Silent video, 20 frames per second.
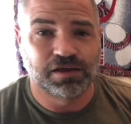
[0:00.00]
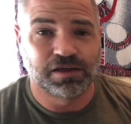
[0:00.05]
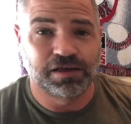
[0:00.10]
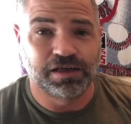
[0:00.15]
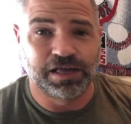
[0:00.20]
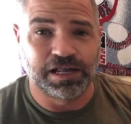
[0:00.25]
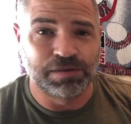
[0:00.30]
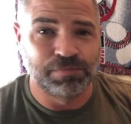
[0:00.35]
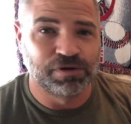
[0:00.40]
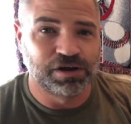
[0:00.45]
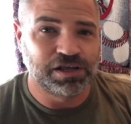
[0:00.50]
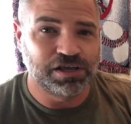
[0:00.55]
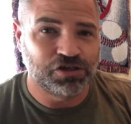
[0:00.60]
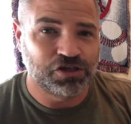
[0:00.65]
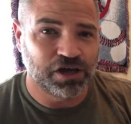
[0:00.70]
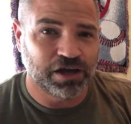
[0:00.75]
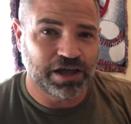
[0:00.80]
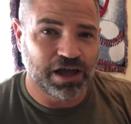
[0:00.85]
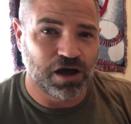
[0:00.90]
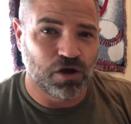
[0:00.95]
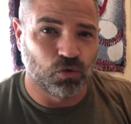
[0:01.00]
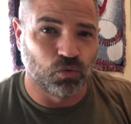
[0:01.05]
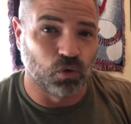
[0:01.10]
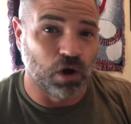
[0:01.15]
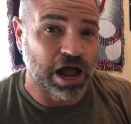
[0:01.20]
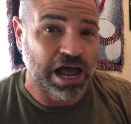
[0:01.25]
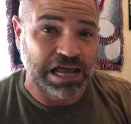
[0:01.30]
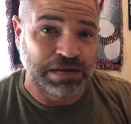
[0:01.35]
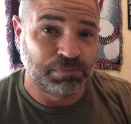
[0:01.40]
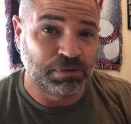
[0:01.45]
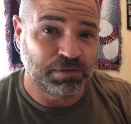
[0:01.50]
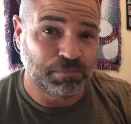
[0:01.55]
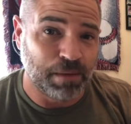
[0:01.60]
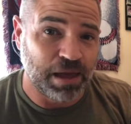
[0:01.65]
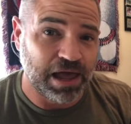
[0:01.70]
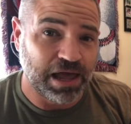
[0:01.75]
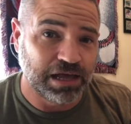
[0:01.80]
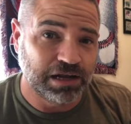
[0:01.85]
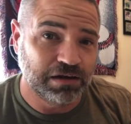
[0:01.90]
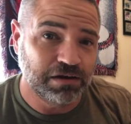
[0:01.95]
Anybody check out Ryan
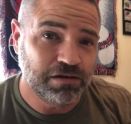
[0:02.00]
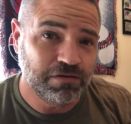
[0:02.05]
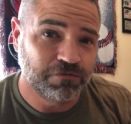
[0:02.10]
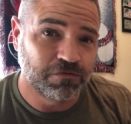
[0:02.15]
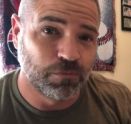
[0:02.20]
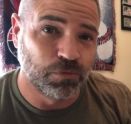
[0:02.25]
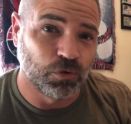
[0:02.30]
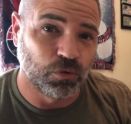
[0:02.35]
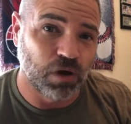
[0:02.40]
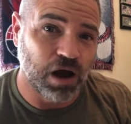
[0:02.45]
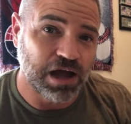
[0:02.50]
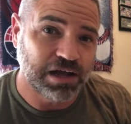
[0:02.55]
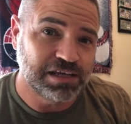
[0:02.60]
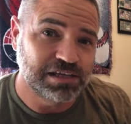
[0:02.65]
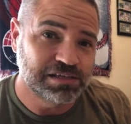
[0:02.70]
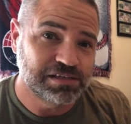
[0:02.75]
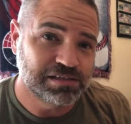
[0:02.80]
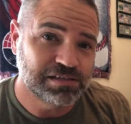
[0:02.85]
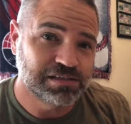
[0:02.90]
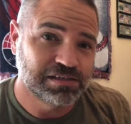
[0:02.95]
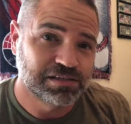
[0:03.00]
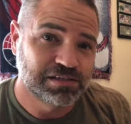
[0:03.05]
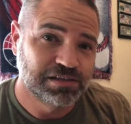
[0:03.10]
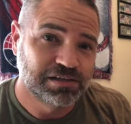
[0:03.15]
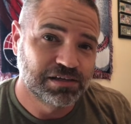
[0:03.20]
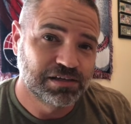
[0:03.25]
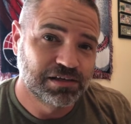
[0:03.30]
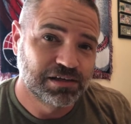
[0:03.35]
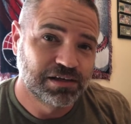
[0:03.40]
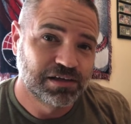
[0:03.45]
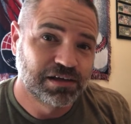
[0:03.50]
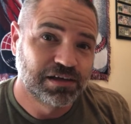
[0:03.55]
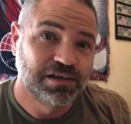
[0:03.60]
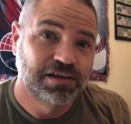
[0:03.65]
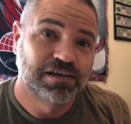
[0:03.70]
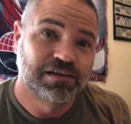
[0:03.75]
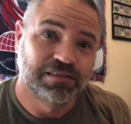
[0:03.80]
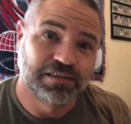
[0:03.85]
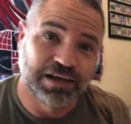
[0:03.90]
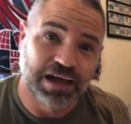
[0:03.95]
McMahon from the Rockies?
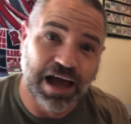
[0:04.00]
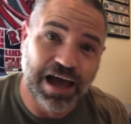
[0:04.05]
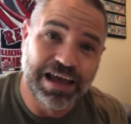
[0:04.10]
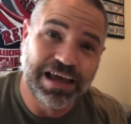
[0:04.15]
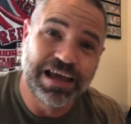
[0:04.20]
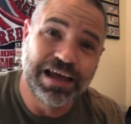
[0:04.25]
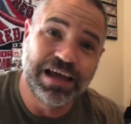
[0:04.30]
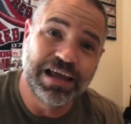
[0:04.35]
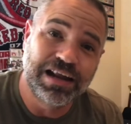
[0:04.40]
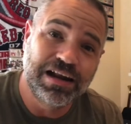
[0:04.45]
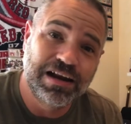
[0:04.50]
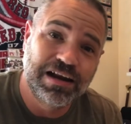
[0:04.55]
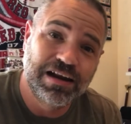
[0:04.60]
The guy hit